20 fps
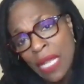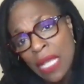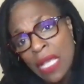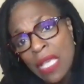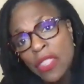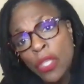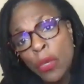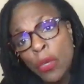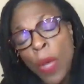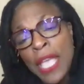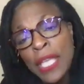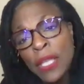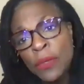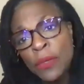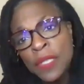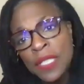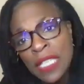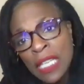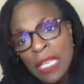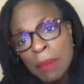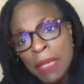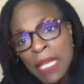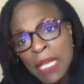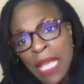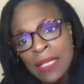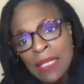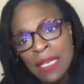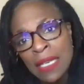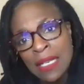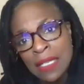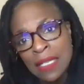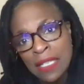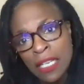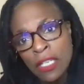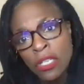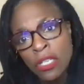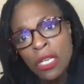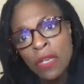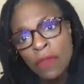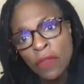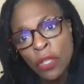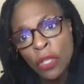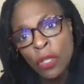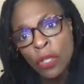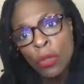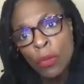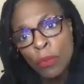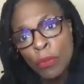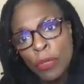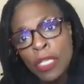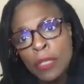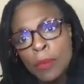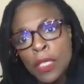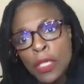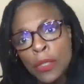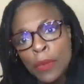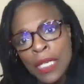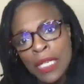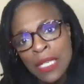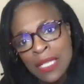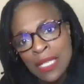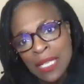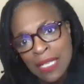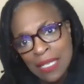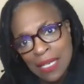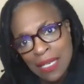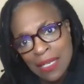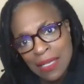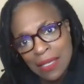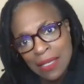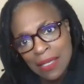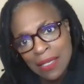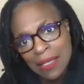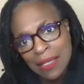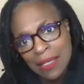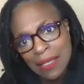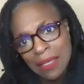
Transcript: The way you see me as an extension of you brings me to an existence.